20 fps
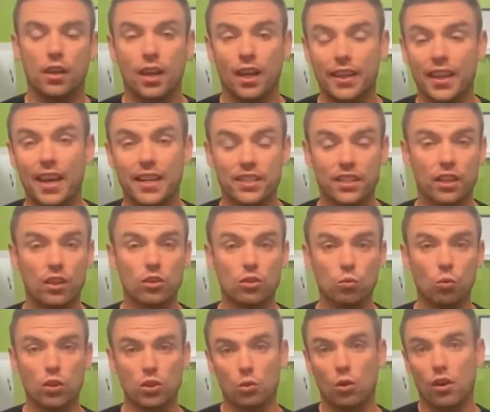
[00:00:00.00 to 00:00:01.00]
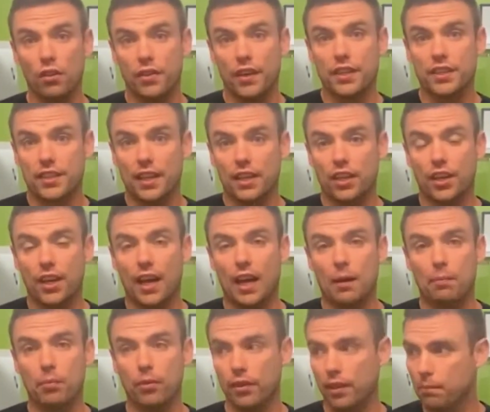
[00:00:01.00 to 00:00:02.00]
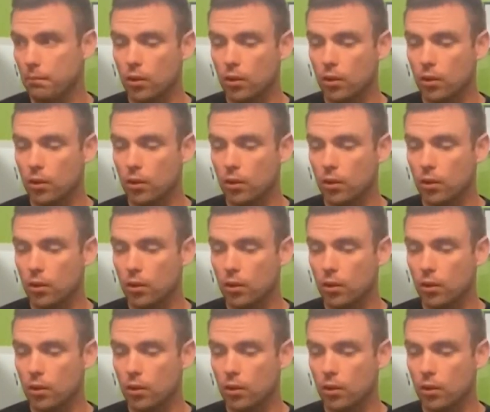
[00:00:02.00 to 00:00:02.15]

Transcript: Okay, so what do I think is then going to happen then